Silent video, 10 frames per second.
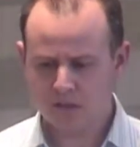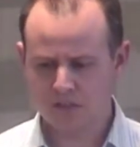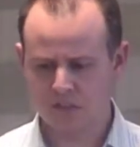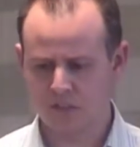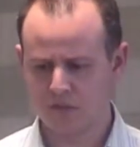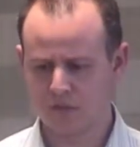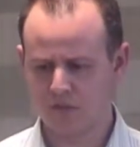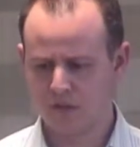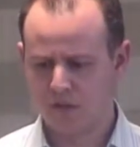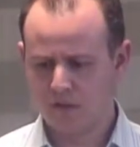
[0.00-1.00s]
So,
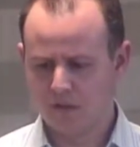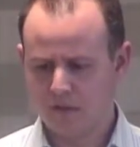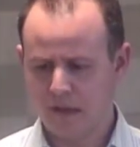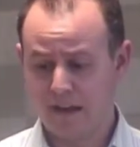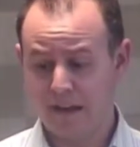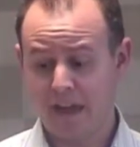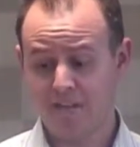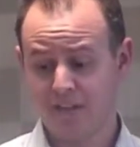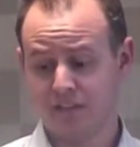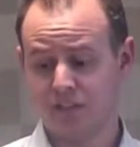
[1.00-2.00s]
and
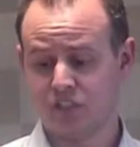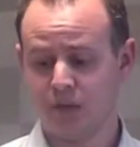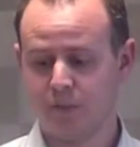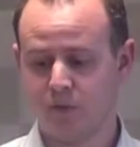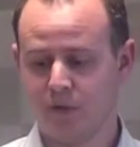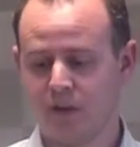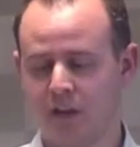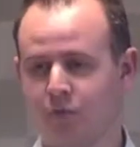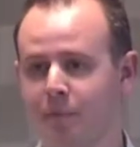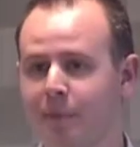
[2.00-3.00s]
having the
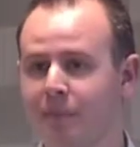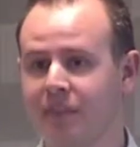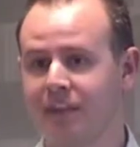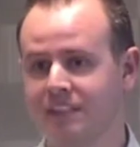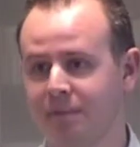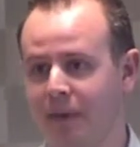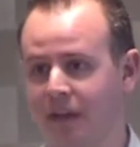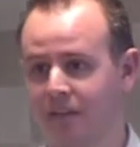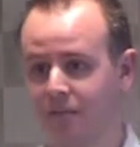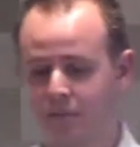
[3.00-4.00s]
CyberTwin remember things
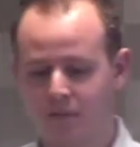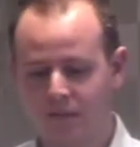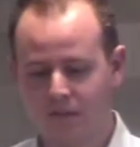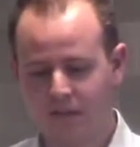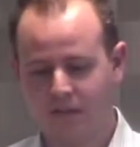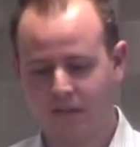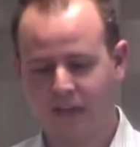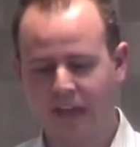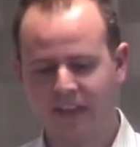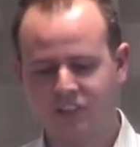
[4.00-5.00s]
about them.
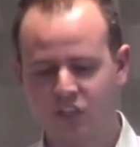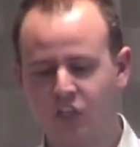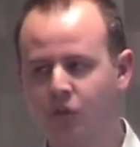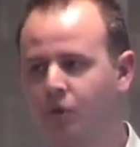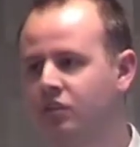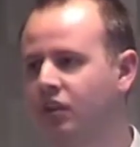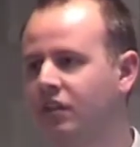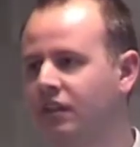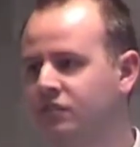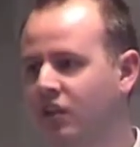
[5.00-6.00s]
Okay, and it's a new
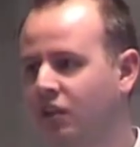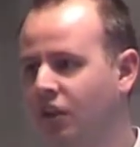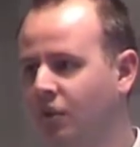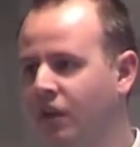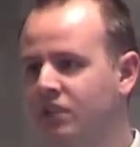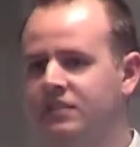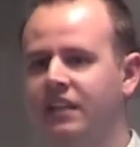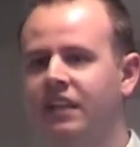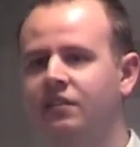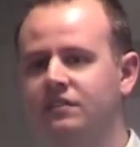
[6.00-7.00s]
alternative channel. Like, we don't
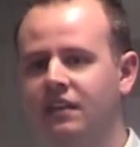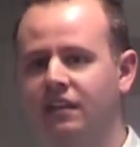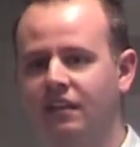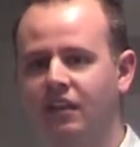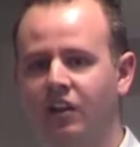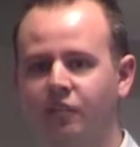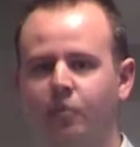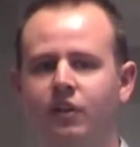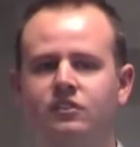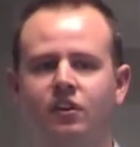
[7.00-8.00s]
sit here and say that
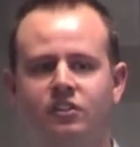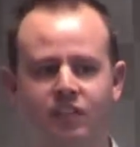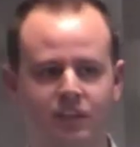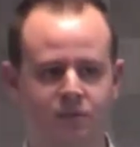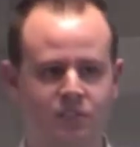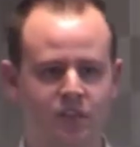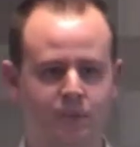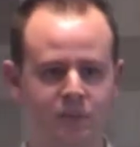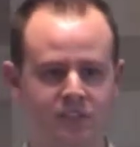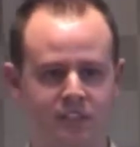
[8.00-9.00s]
everybody's got to chat to the
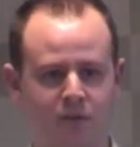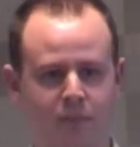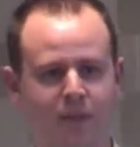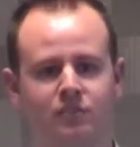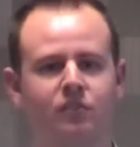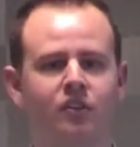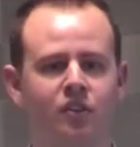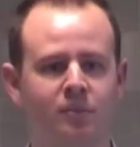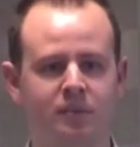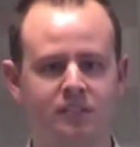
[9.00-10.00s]
CyberTwin, it's going to replace all the
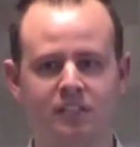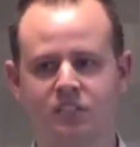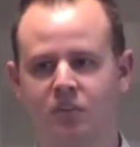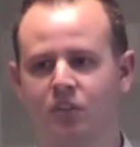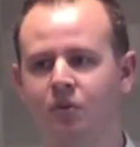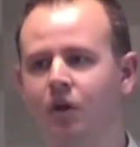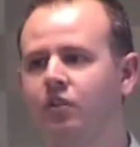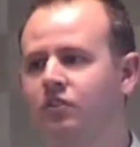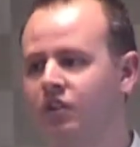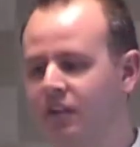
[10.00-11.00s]
humans. It's a new
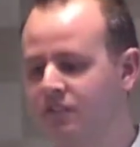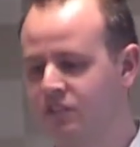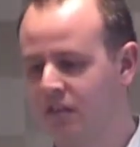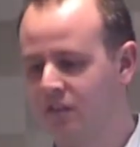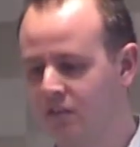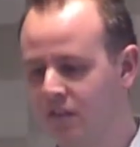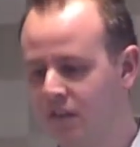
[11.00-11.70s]
alternative channel.